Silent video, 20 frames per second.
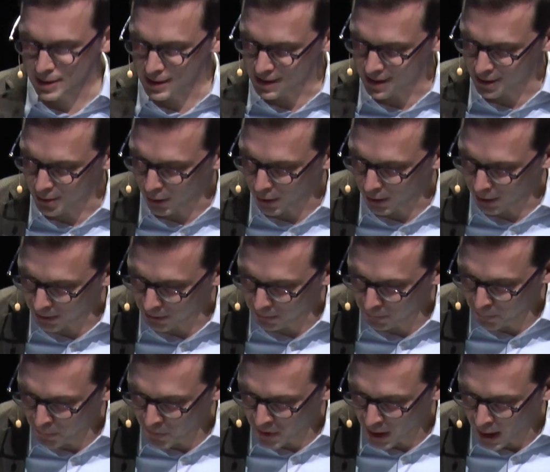at all,
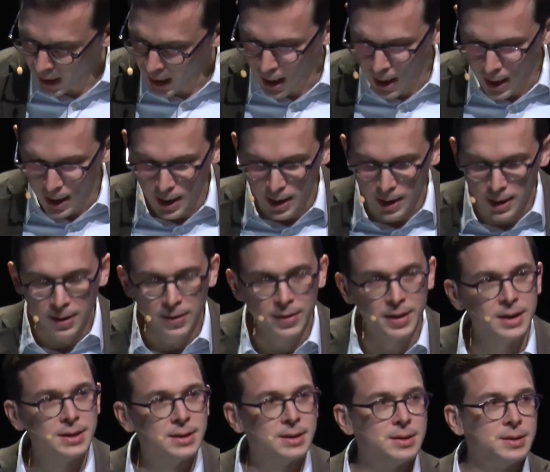
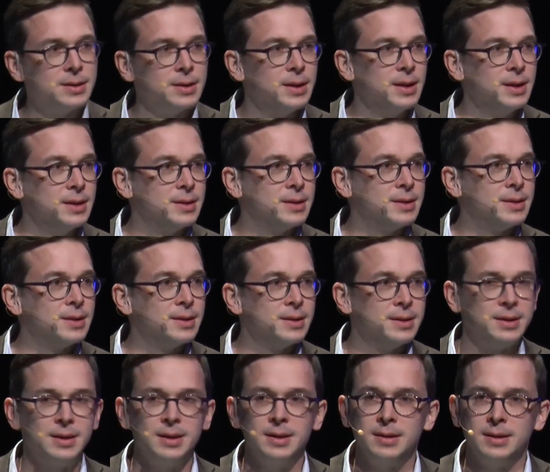this is
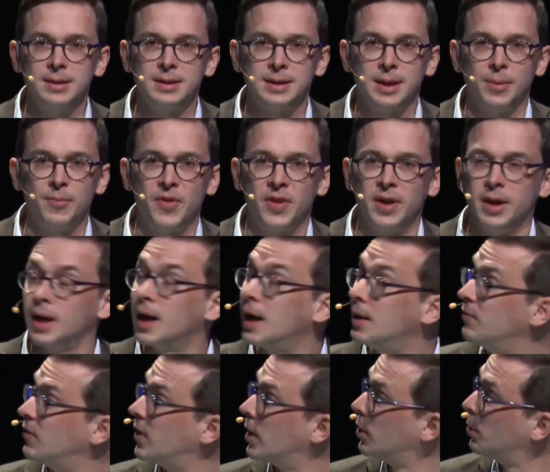still something
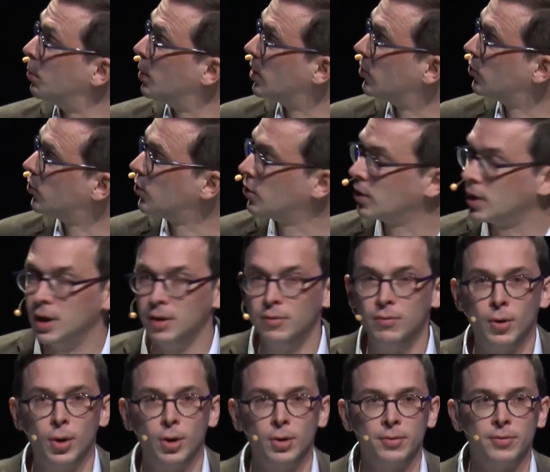I'm very much
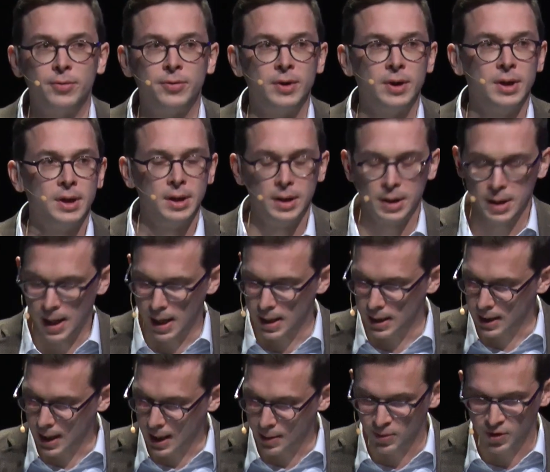involved in,
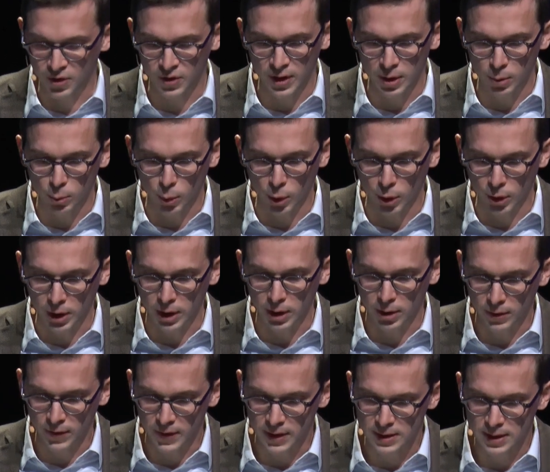and I'm still working
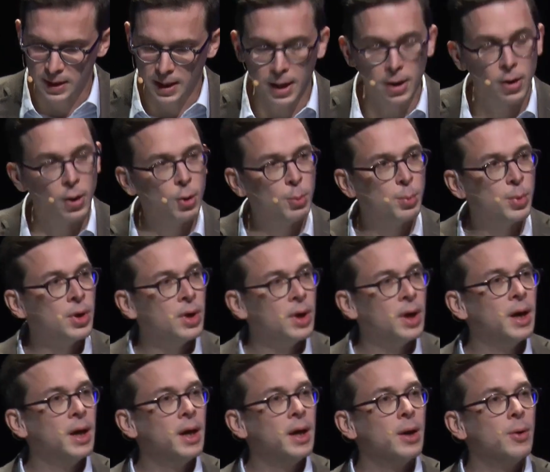on this. And I hope
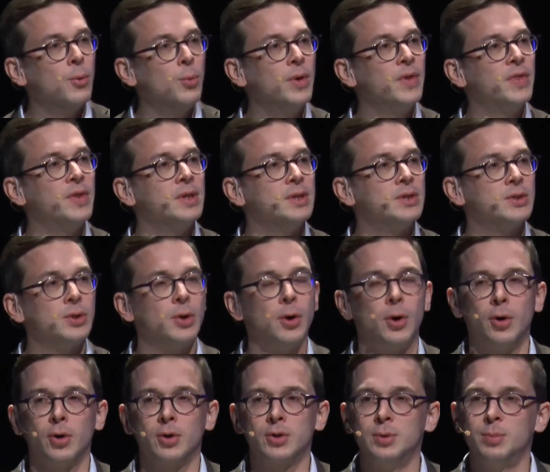with this
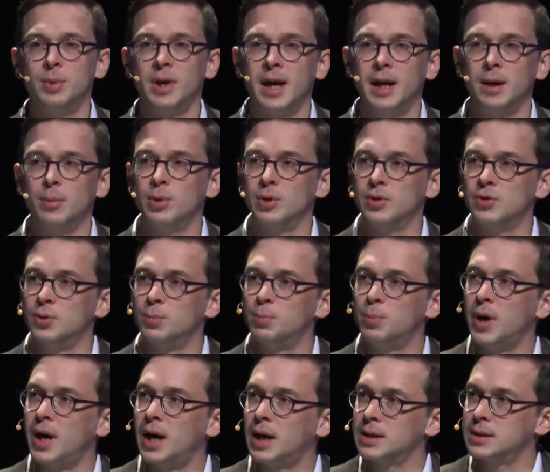talk to be able to
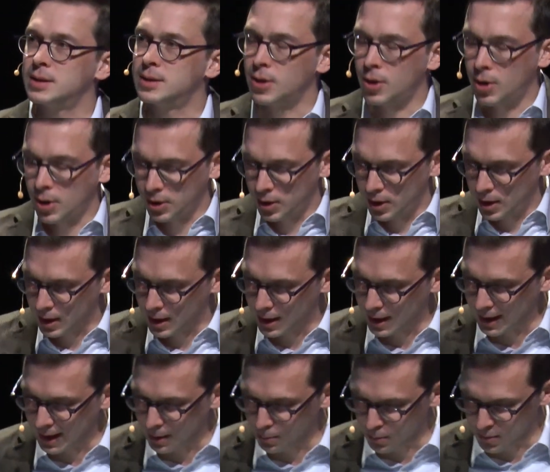pass on a
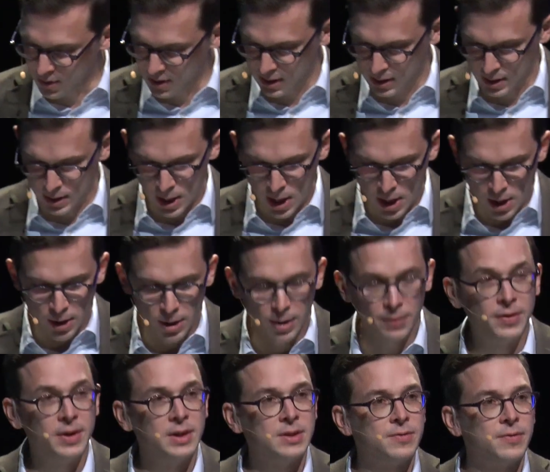glimpse of
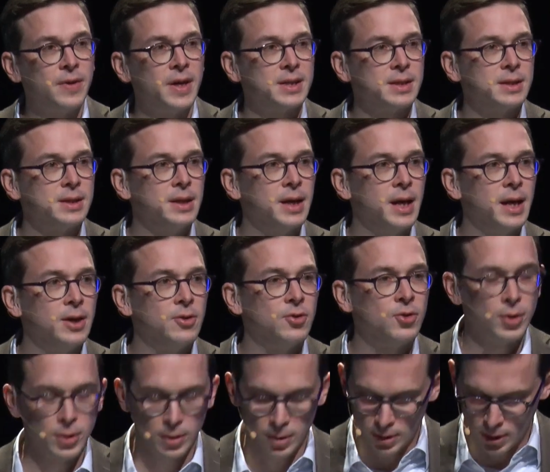this
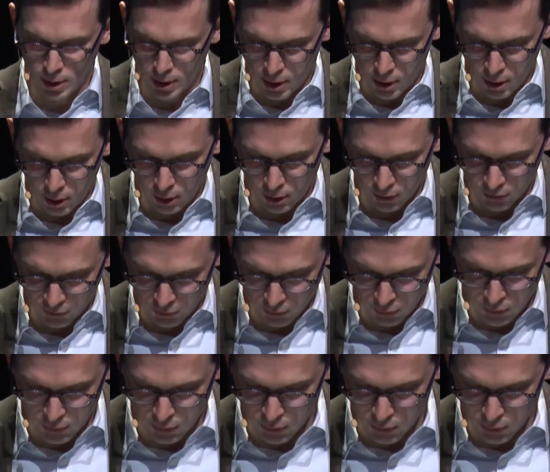fascination also to